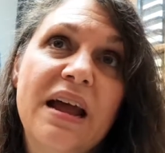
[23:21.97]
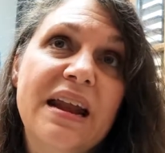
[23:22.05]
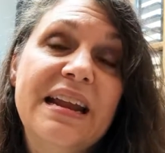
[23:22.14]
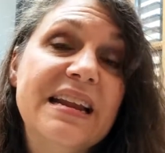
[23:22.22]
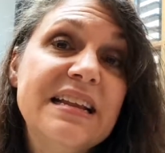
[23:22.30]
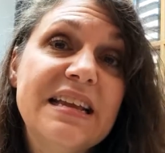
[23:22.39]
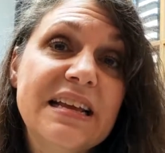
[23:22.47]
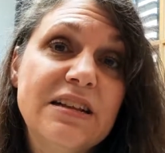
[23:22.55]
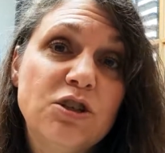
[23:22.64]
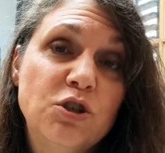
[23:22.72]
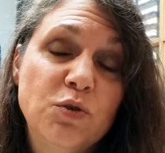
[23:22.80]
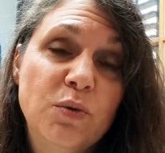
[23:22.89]
and I didn't
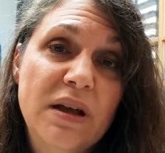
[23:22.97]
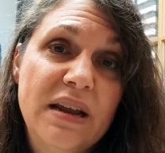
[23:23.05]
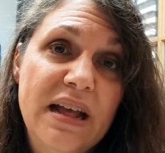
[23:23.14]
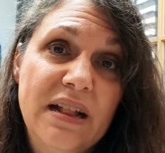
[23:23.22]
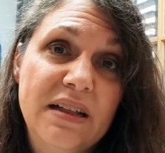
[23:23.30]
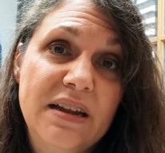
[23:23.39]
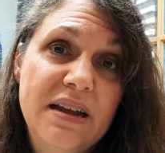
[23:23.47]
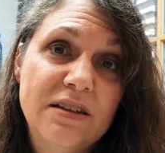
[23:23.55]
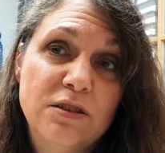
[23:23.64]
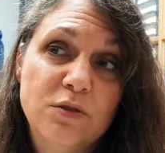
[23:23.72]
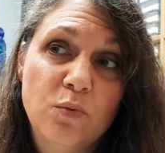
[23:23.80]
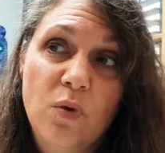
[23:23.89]
get to an
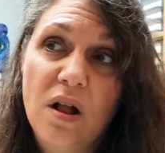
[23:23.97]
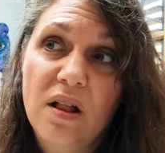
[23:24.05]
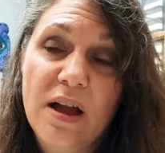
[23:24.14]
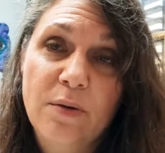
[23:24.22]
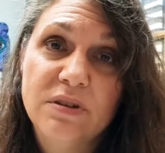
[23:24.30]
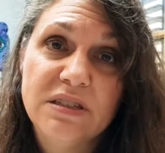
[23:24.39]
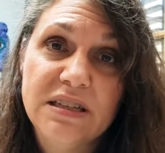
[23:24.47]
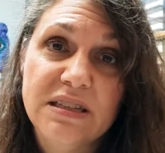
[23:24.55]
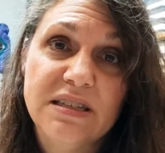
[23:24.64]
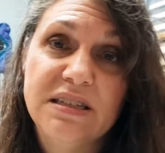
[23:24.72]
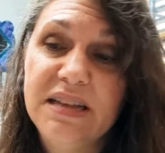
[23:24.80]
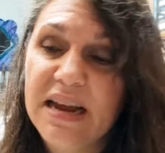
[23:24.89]
LNS while I was in
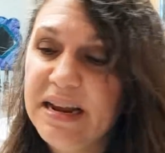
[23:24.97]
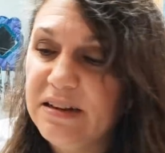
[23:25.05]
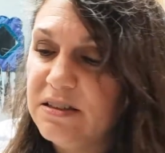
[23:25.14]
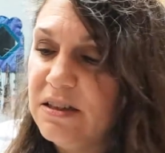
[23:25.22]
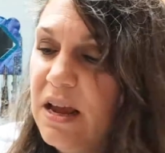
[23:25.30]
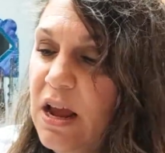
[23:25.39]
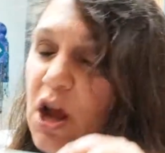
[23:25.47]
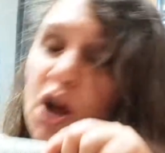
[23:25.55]
the states